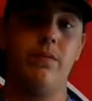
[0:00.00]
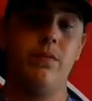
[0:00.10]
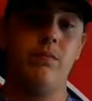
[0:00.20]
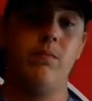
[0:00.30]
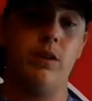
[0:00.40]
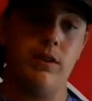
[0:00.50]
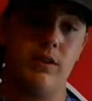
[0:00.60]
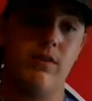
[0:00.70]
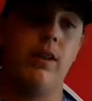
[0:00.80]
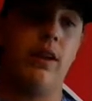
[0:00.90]
But
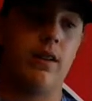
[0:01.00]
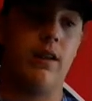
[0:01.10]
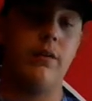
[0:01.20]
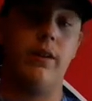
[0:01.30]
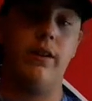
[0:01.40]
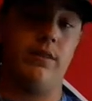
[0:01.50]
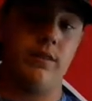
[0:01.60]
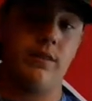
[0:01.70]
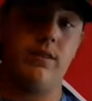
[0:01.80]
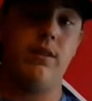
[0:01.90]
Carolina rig's
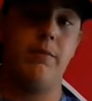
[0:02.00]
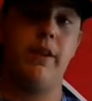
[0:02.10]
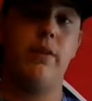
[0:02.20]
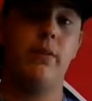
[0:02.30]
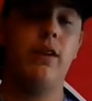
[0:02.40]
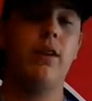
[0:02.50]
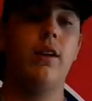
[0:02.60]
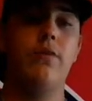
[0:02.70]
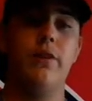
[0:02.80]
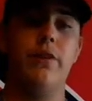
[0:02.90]
something I really
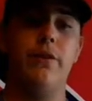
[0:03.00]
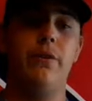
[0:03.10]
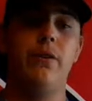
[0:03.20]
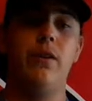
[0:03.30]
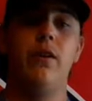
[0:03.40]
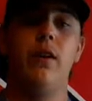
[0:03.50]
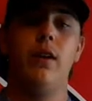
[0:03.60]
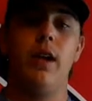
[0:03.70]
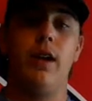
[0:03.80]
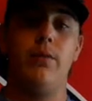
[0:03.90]
love to do,
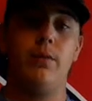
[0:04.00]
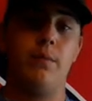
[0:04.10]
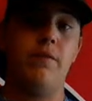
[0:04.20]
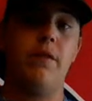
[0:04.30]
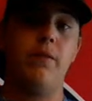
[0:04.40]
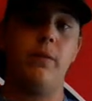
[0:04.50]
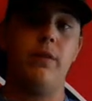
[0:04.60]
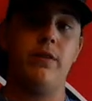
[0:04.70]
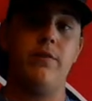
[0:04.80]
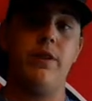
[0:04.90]
and it's one of my favorite ways
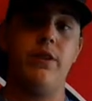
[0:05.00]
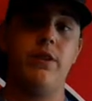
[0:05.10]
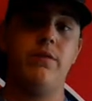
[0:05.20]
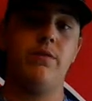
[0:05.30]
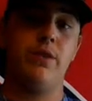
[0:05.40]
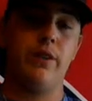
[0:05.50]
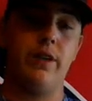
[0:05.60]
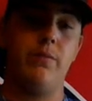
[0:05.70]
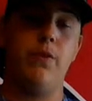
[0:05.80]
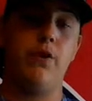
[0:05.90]
to fish for
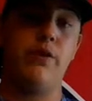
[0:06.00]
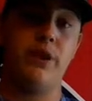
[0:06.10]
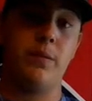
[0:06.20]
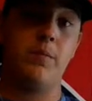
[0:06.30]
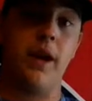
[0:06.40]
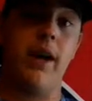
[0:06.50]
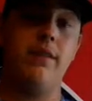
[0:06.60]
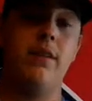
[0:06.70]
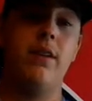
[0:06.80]
deep water summer bass.